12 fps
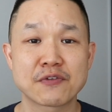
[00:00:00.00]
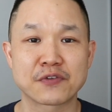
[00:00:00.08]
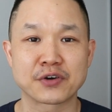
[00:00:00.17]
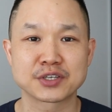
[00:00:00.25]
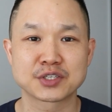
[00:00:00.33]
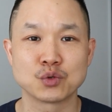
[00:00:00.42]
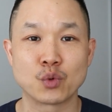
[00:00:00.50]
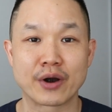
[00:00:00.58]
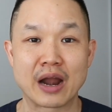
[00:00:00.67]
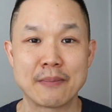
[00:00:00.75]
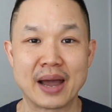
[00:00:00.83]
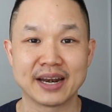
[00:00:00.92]
refers to
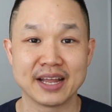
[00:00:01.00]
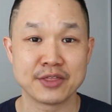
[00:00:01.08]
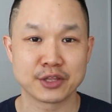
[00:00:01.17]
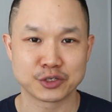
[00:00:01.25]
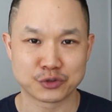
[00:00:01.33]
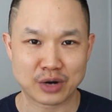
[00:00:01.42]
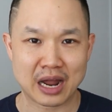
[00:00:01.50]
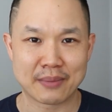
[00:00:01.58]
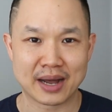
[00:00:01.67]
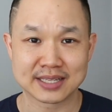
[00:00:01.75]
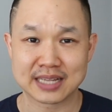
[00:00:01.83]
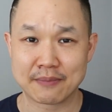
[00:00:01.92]
where I'm at in the
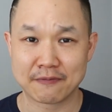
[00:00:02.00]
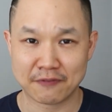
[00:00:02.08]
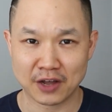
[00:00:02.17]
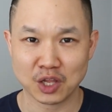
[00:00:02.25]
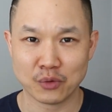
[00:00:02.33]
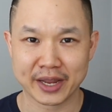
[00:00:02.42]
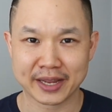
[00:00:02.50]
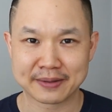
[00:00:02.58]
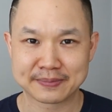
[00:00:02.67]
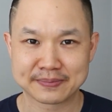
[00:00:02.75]
dramas I'm following.